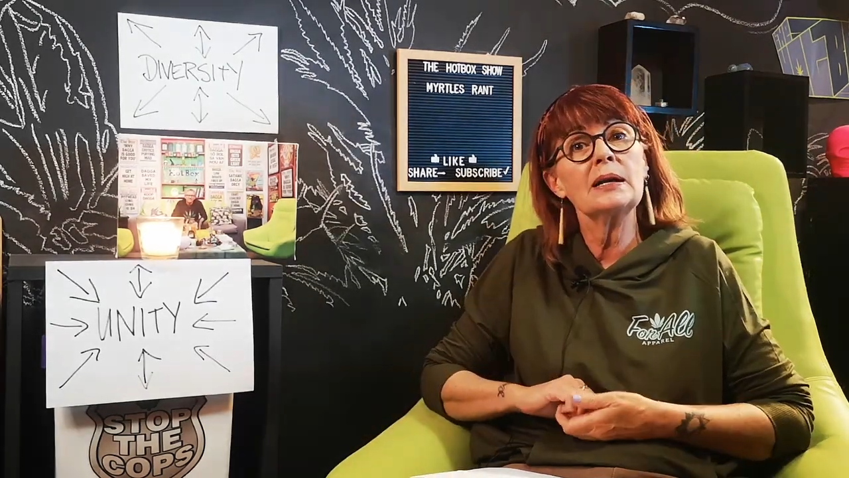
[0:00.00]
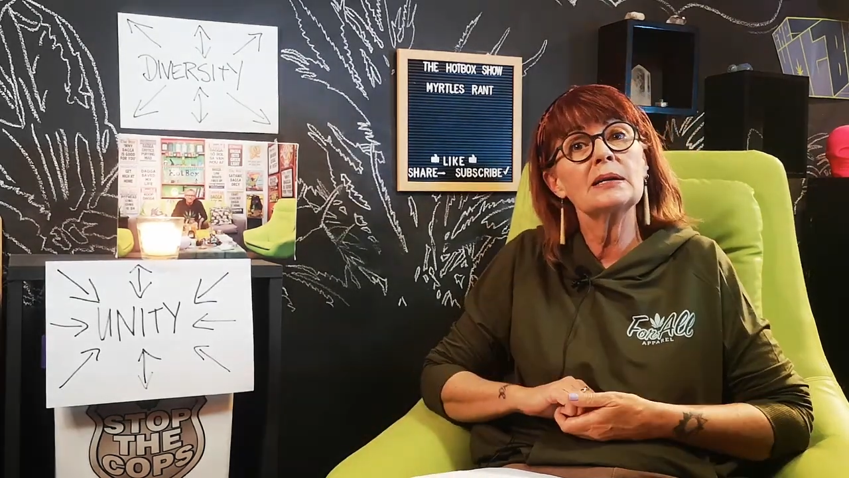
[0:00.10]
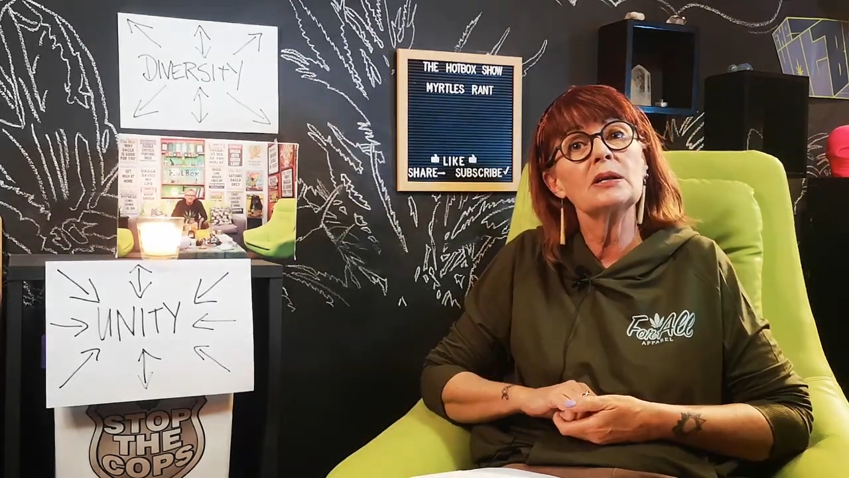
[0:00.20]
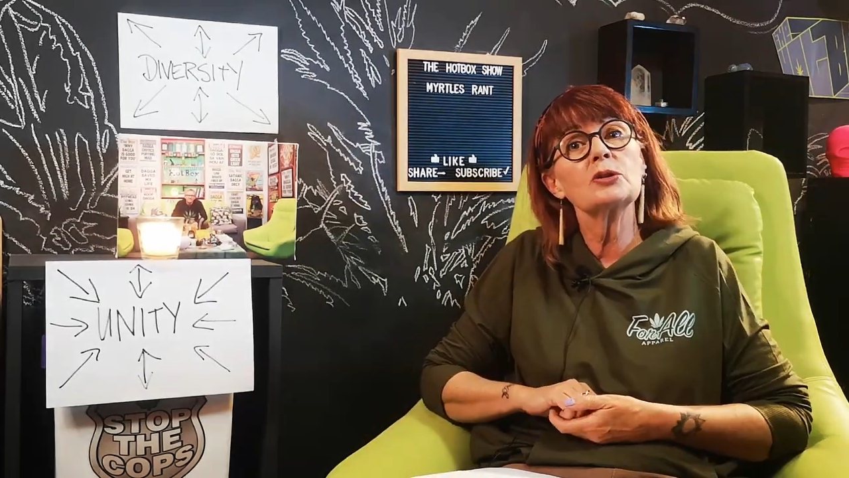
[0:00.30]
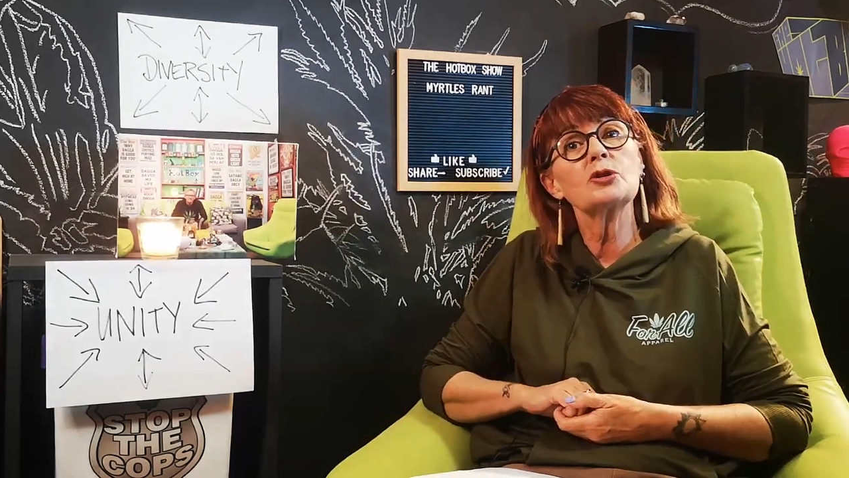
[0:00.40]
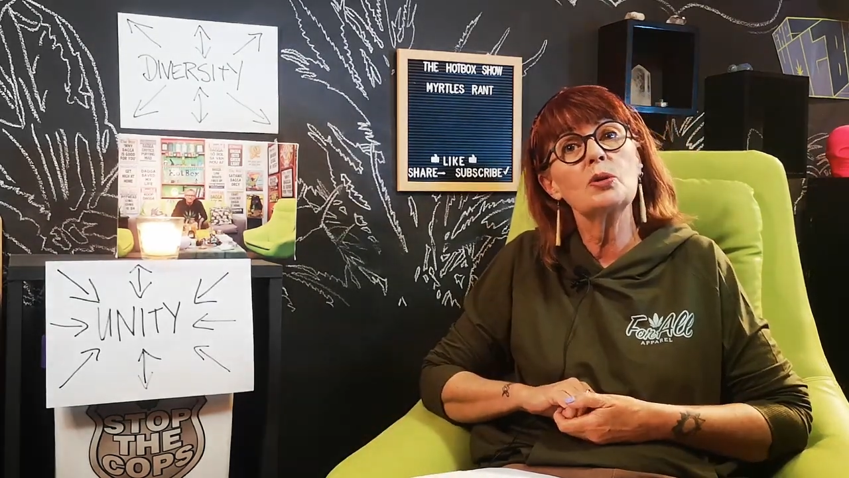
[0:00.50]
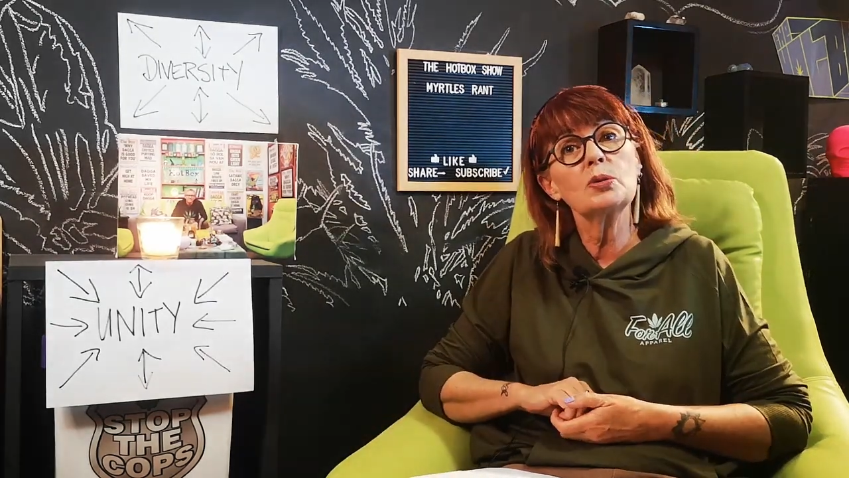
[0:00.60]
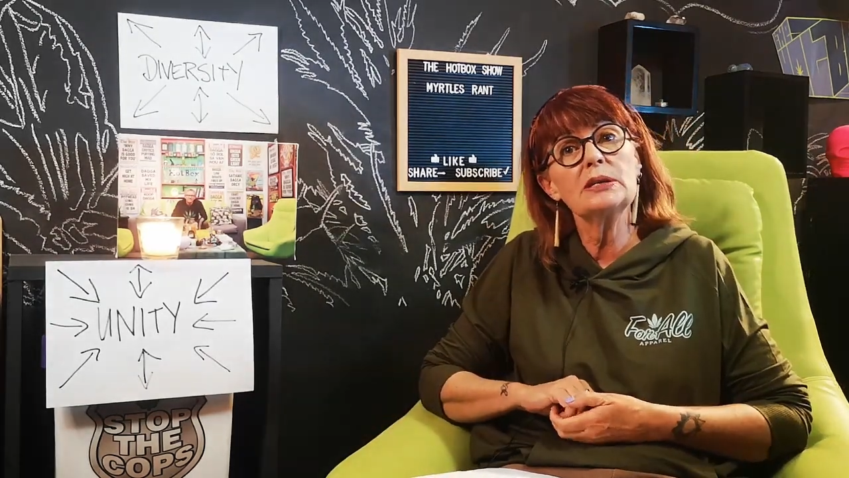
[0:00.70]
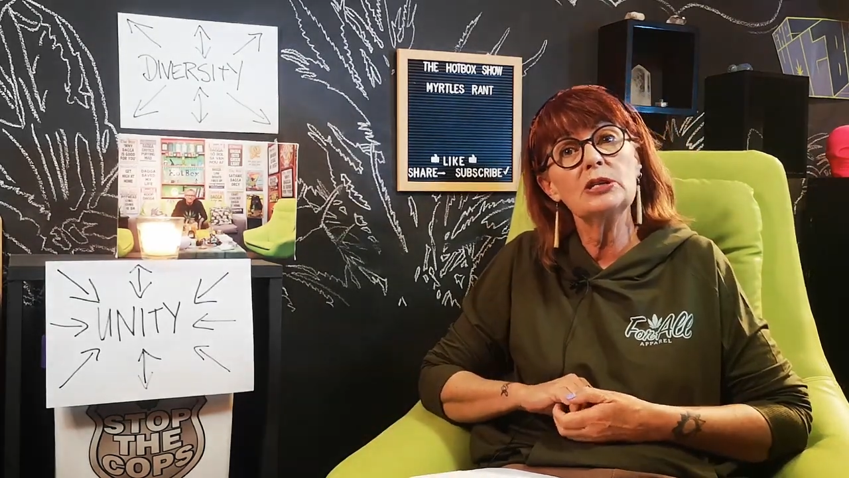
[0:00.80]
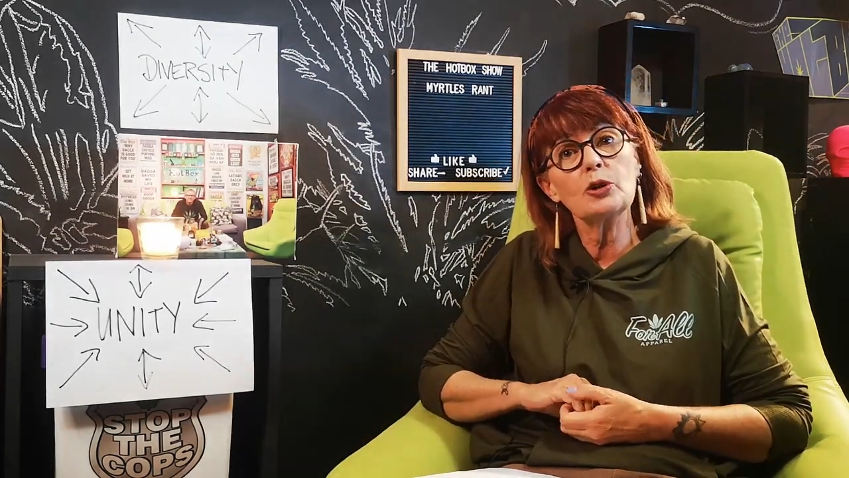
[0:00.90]
little school
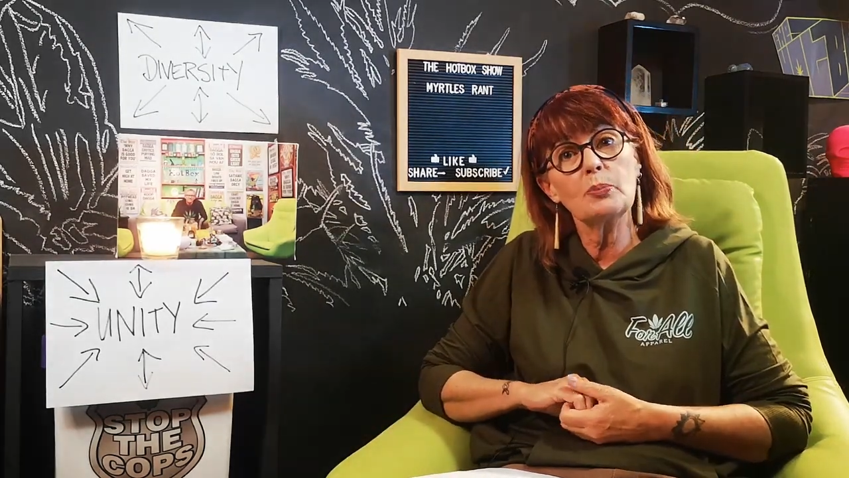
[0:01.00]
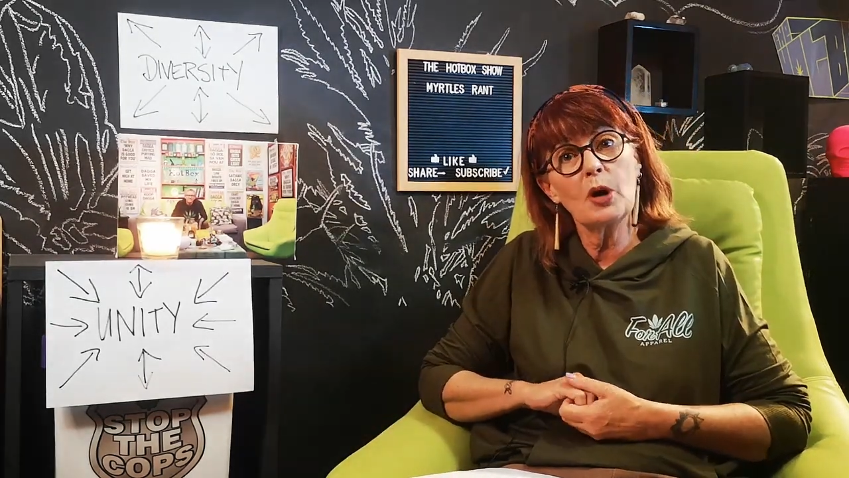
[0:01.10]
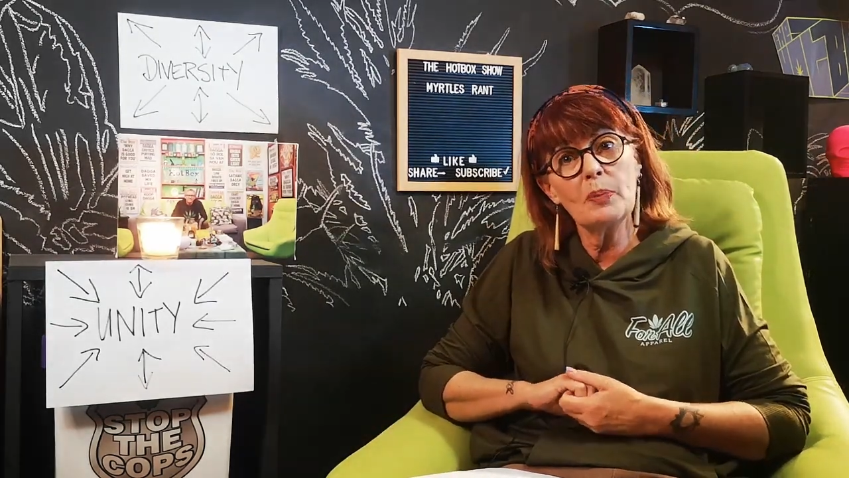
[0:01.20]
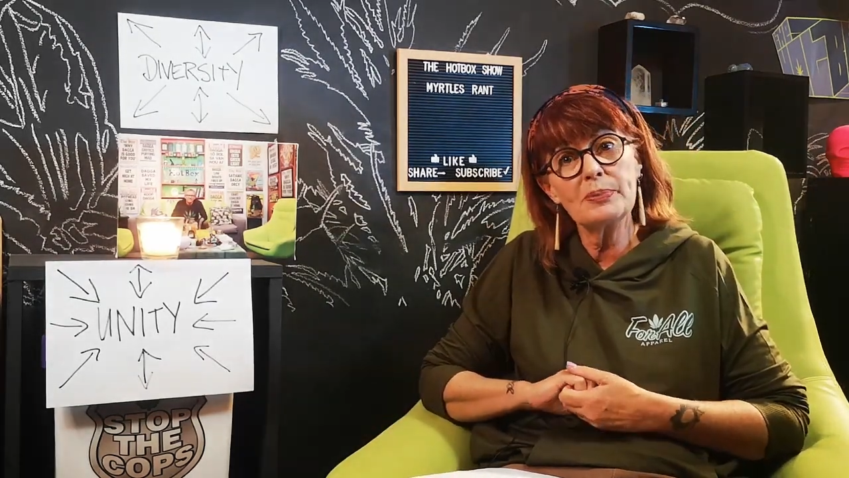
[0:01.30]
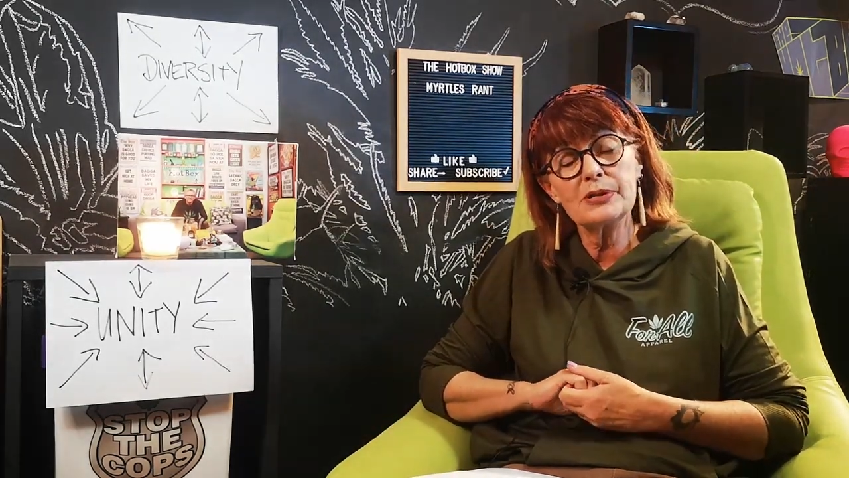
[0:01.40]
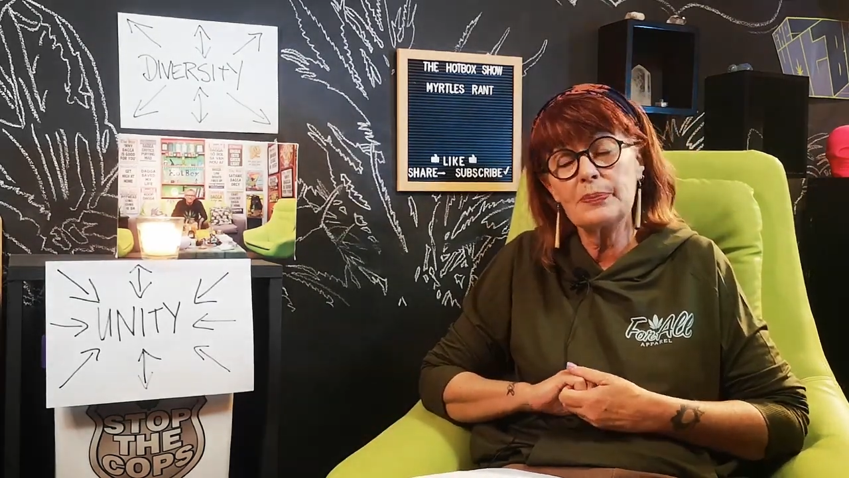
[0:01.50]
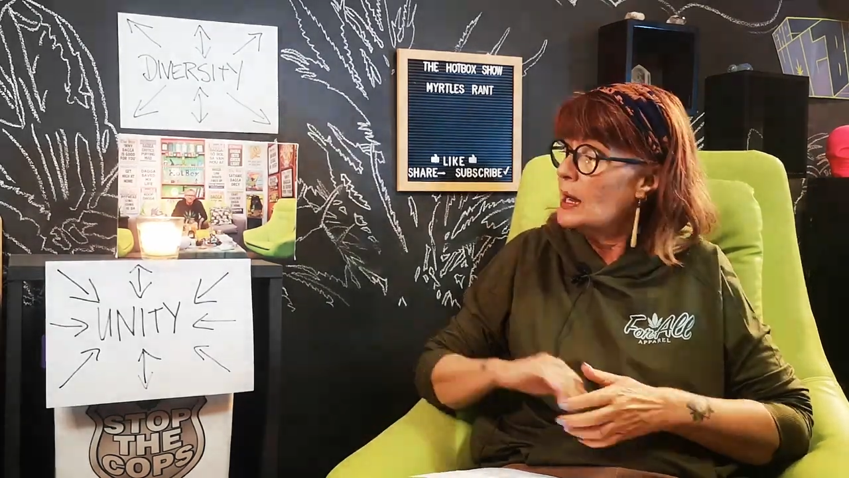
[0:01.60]
teacher props,